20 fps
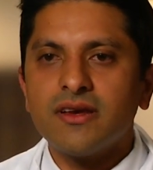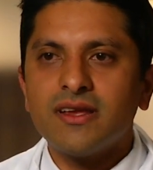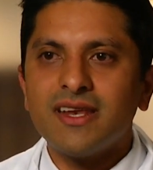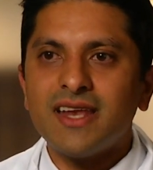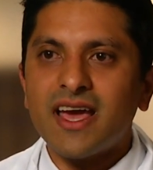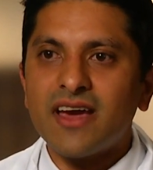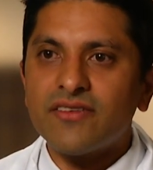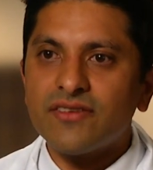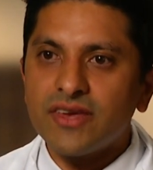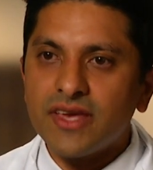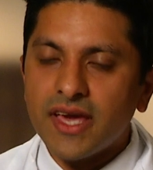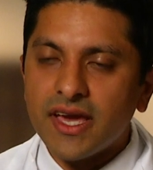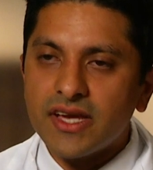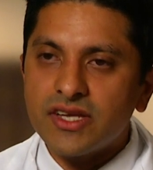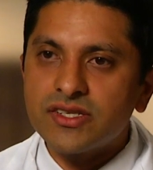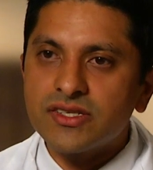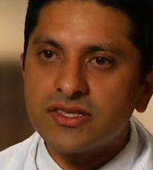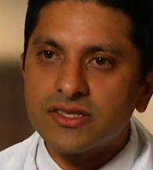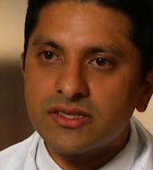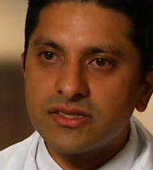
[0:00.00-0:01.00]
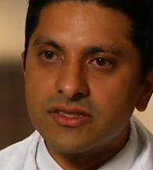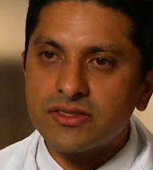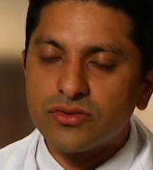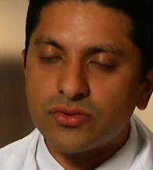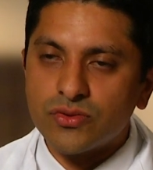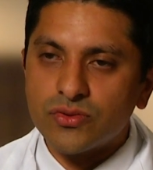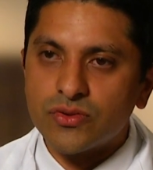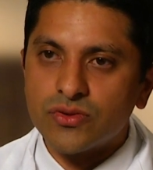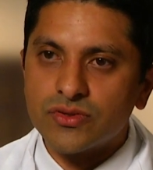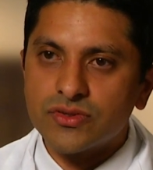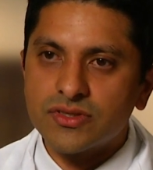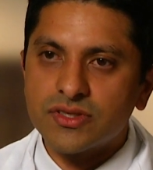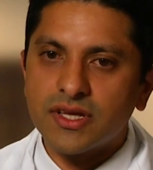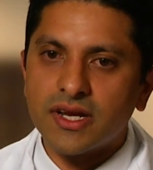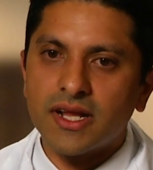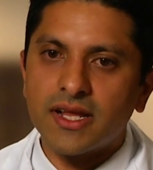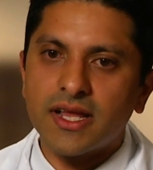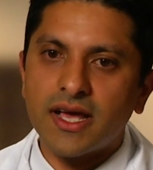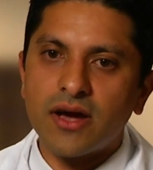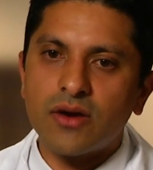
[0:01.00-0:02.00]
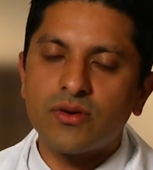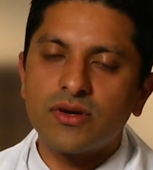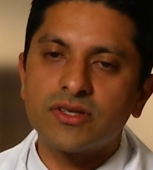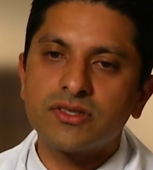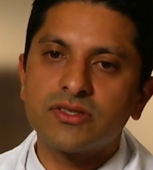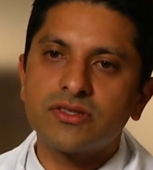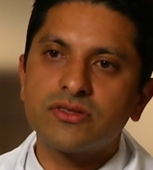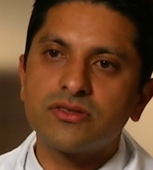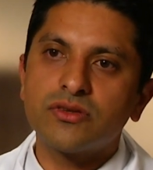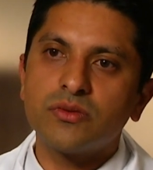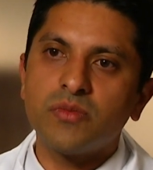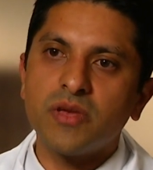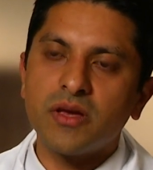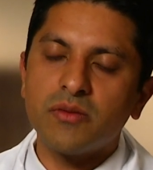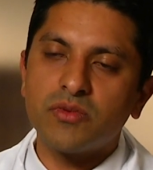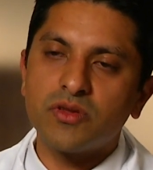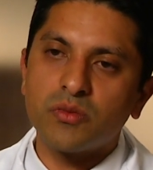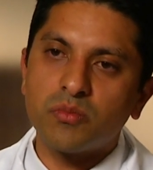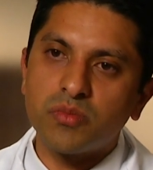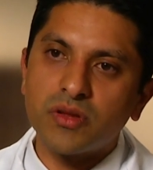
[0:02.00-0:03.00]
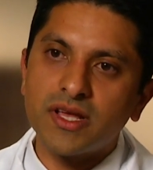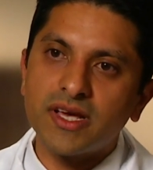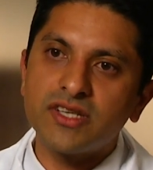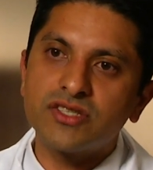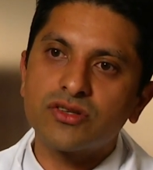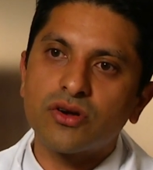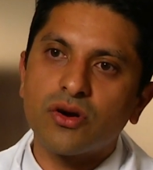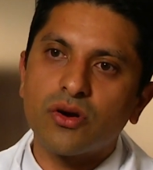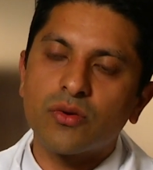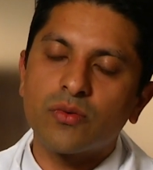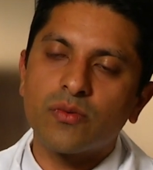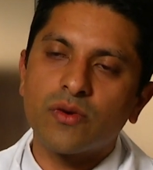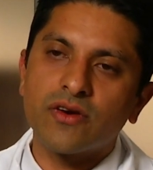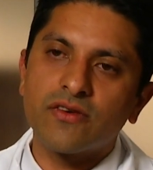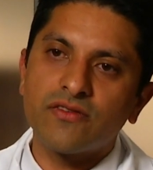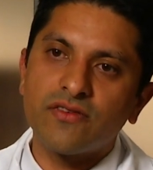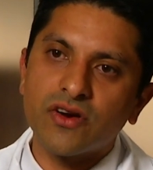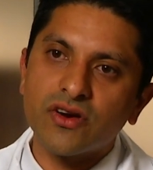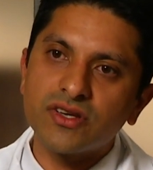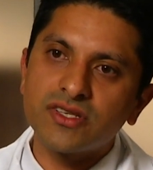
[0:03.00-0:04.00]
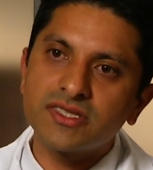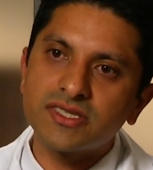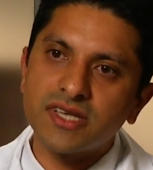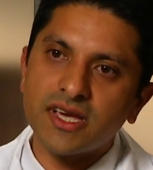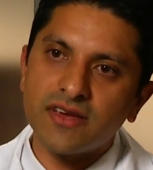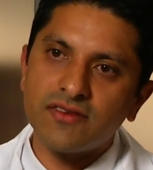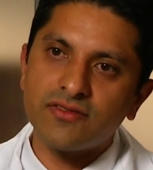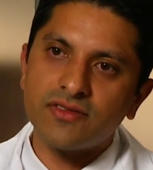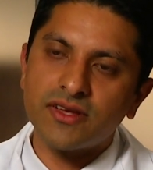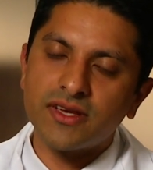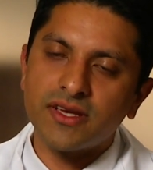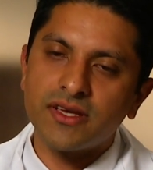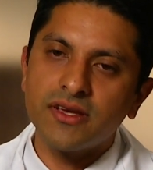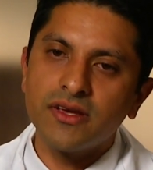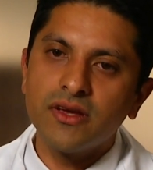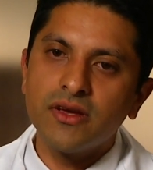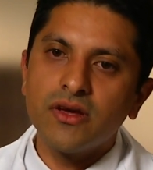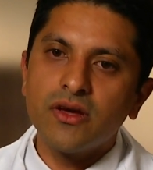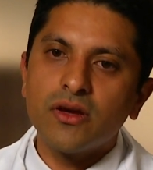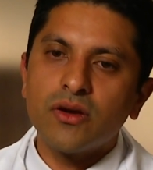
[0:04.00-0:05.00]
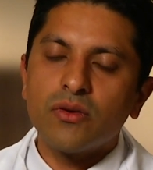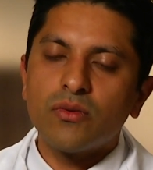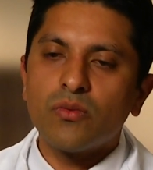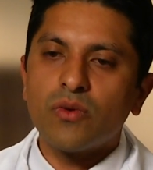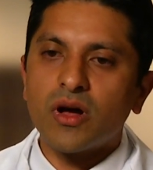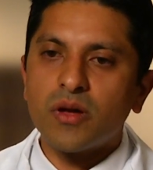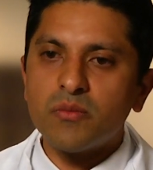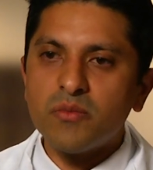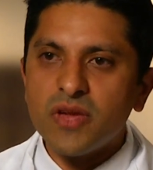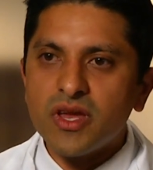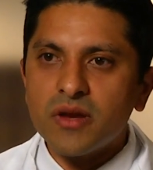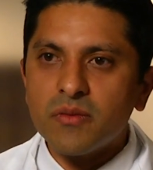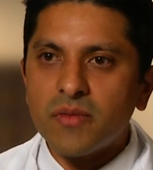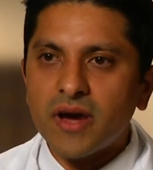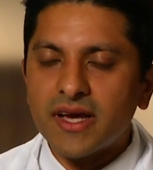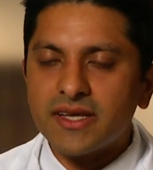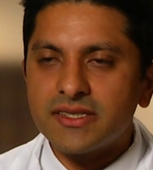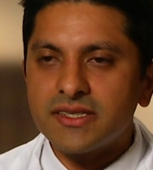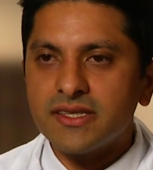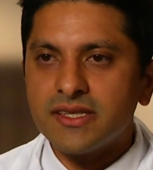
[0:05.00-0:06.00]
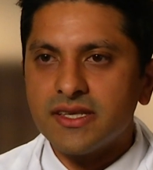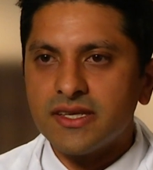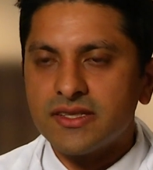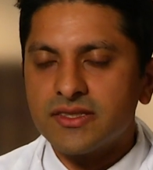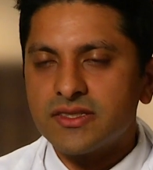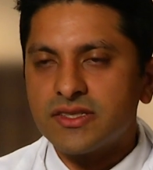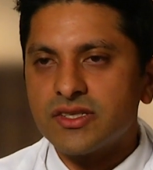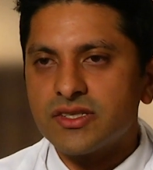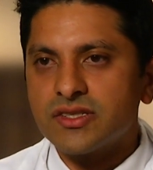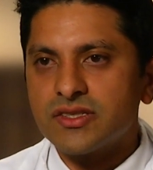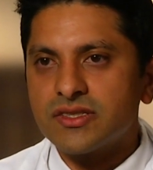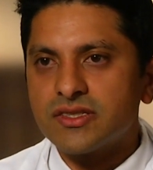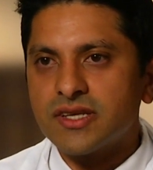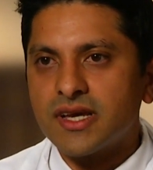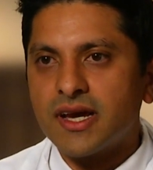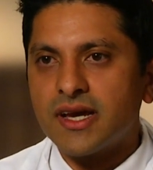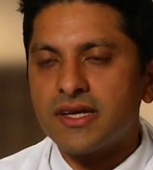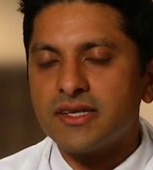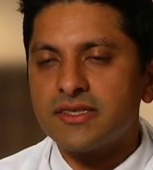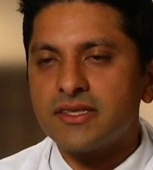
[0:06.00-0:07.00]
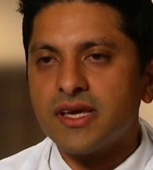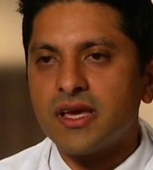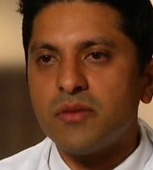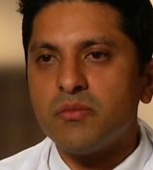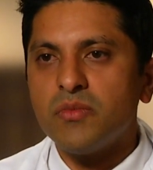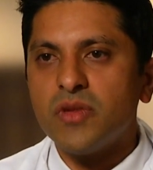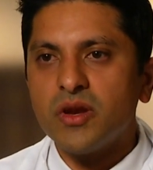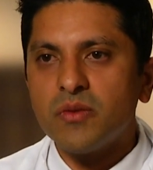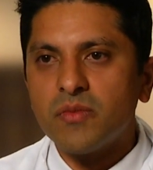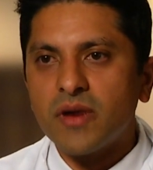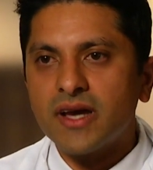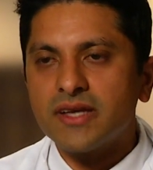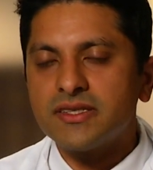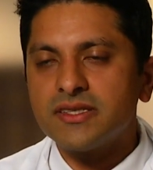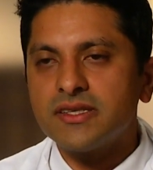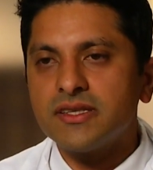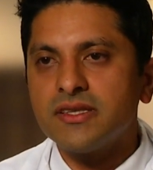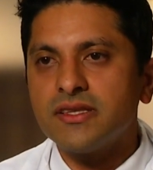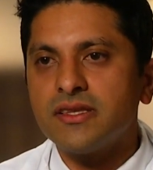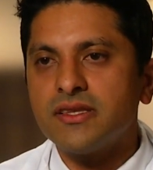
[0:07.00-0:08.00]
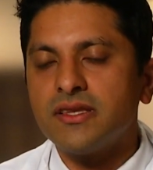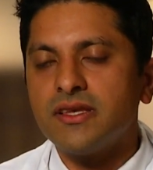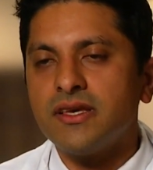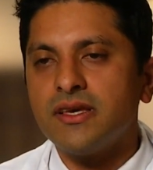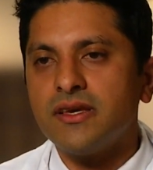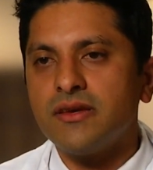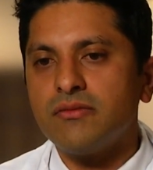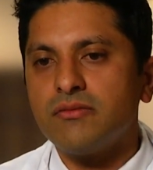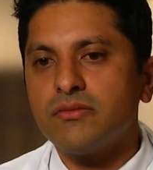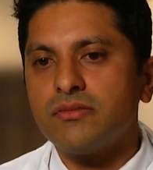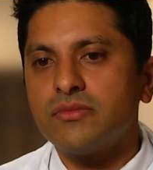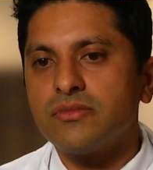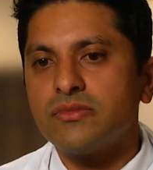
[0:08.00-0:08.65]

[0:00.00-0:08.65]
navigation tools that allow us to be able to place hardware very safely while minimizing the incision size and minimizing the